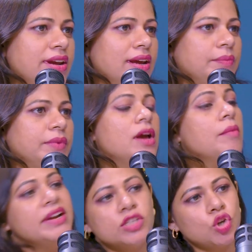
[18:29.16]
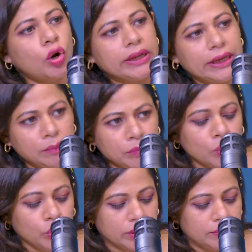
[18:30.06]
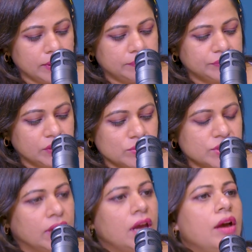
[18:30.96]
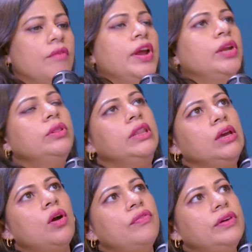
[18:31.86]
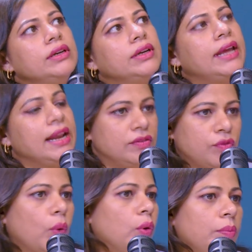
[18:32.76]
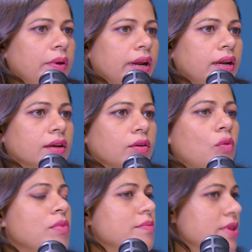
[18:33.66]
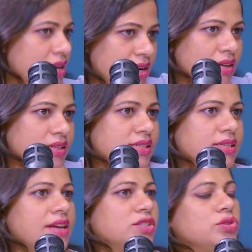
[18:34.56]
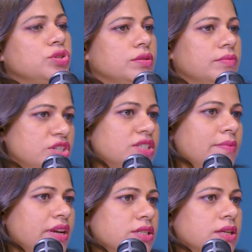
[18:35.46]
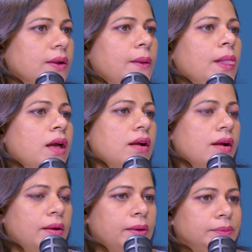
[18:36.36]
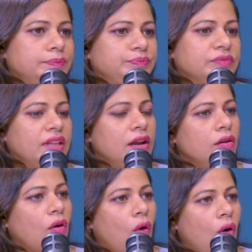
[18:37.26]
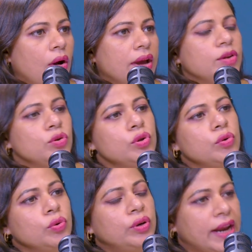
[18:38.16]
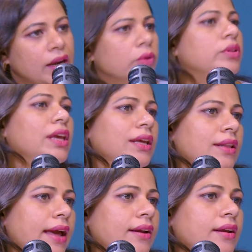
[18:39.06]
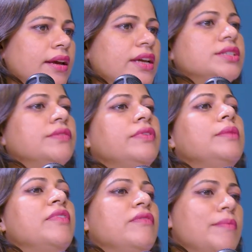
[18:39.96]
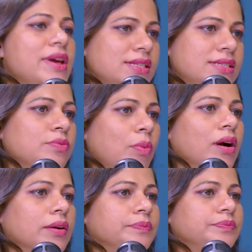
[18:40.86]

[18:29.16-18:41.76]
real. But it's not immutable, you see. When you think of a telephone operator or maybe a nurse, as you just mentioned, then you tend to think that it's a women's work.